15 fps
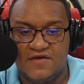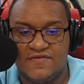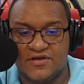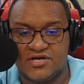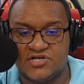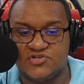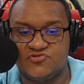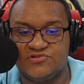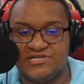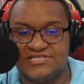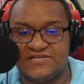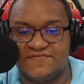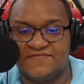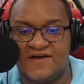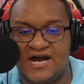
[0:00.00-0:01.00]
the country
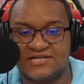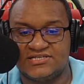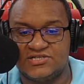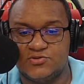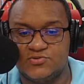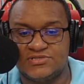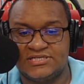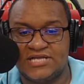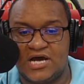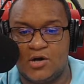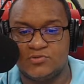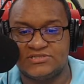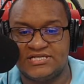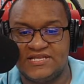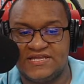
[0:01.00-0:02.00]
is in fact losing
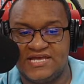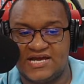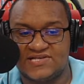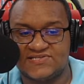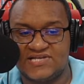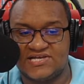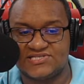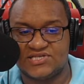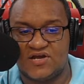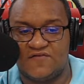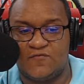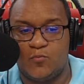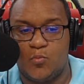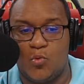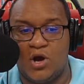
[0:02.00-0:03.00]
out in the excess
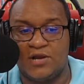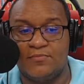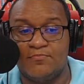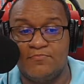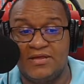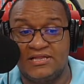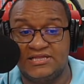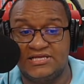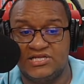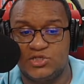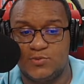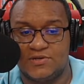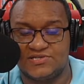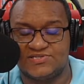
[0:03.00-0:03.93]
of $1 million